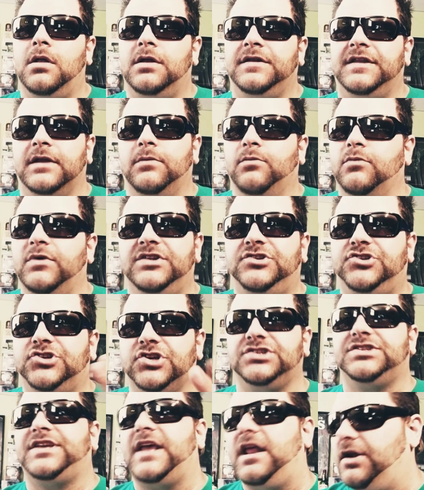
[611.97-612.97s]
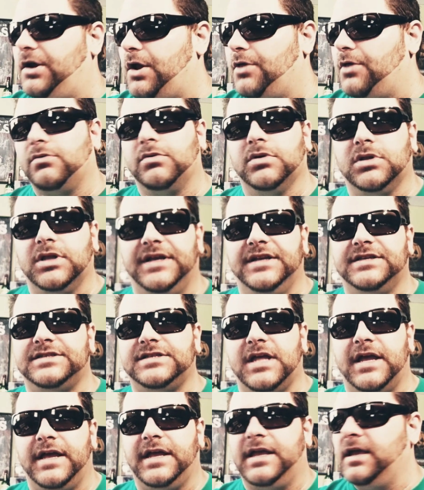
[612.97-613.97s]
Didn't we just get another release,
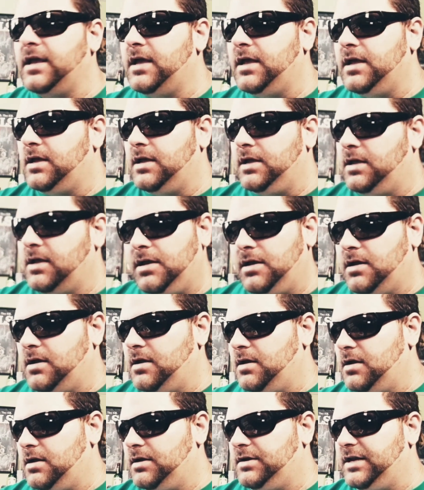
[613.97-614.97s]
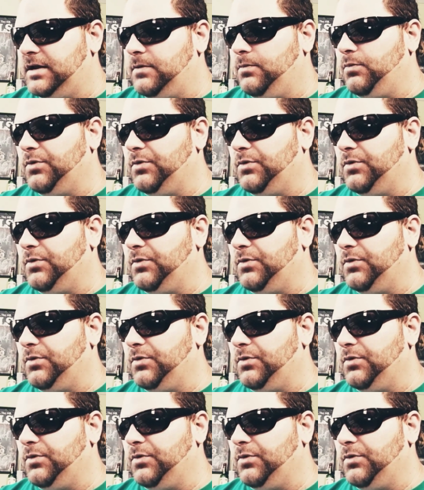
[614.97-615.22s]
like, not